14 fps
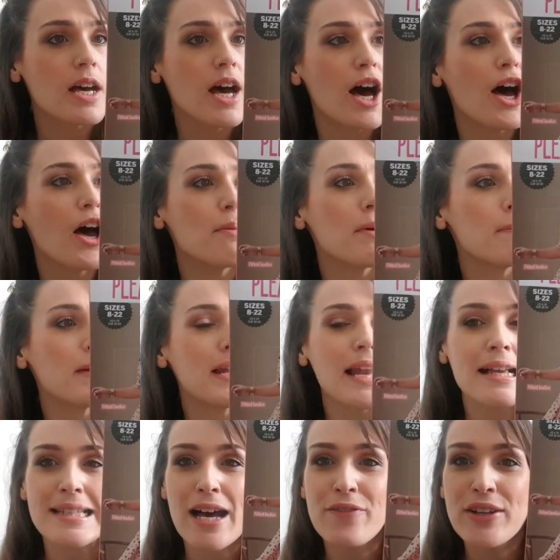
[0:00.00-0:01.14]
But
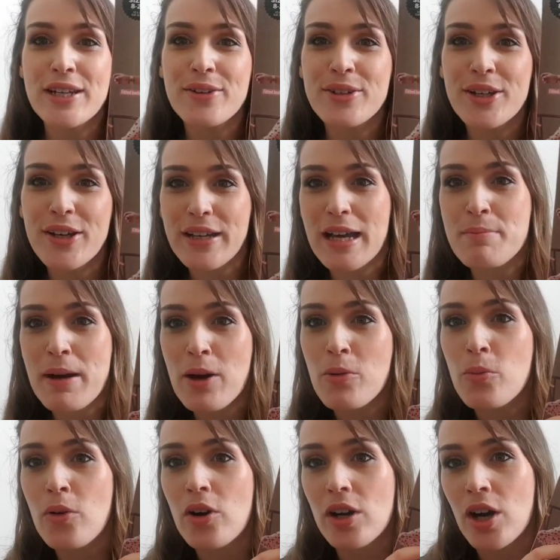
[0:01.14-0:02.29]
let's have a little look about
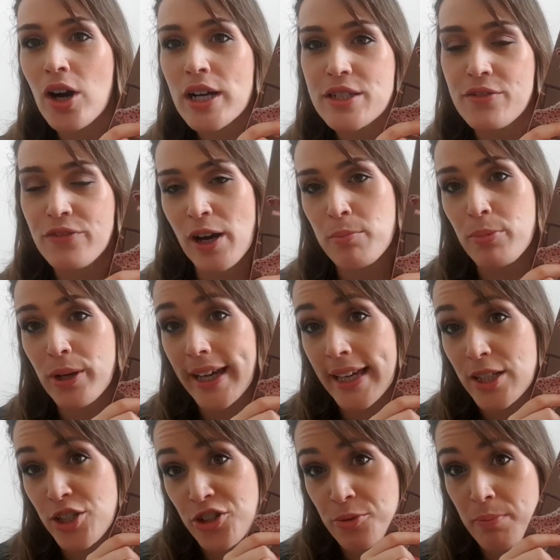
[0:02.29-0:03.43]
what kind of fabric
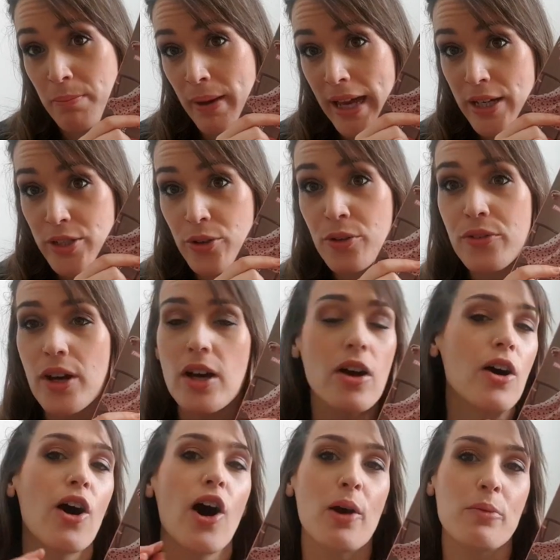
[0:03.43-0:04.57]
it should be made of.
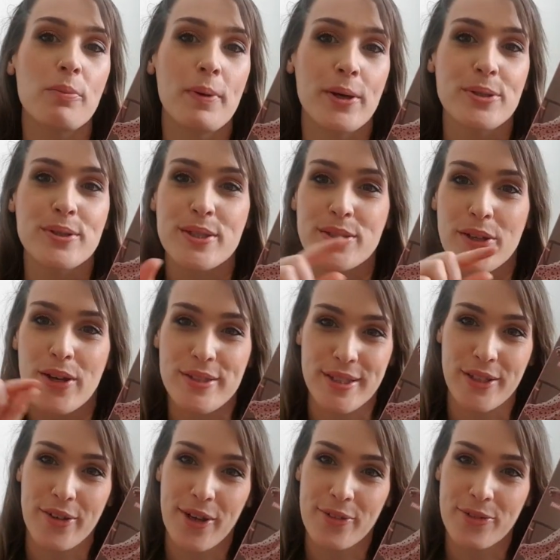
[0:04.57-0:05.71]
I will post the sizing
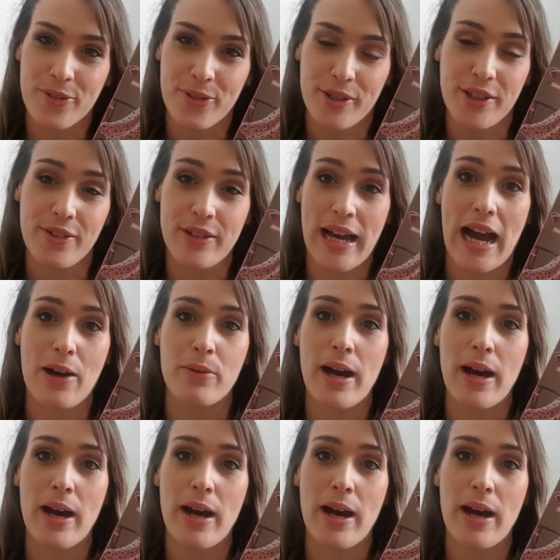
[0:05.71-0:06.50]
guide for you now